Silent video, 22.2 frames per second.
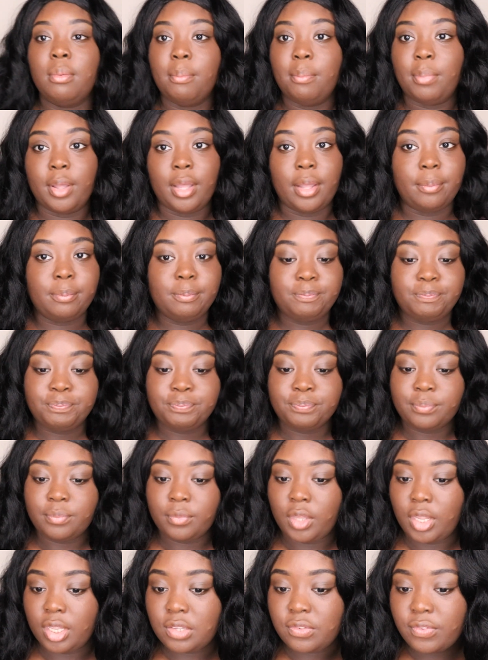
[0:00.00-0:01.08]
But
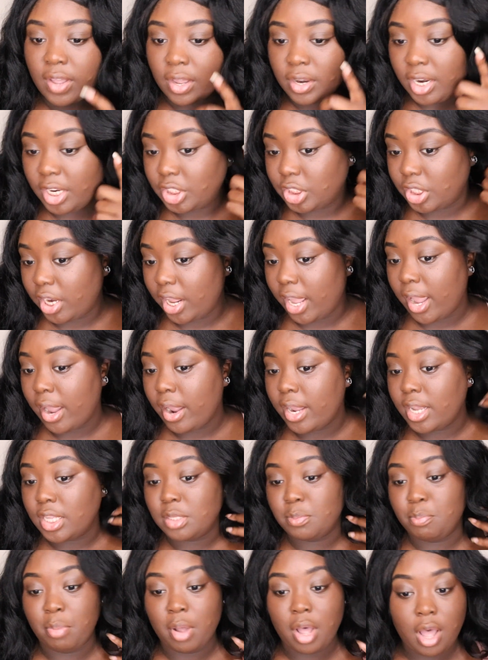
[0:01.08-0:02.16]
this foundation here
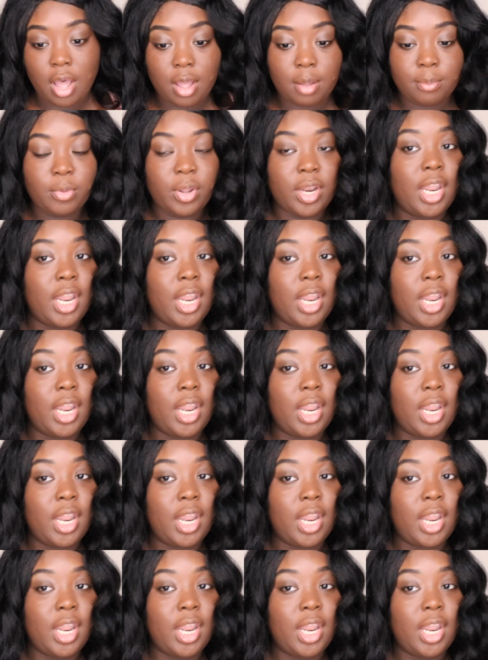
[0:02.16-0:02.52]
is bomb.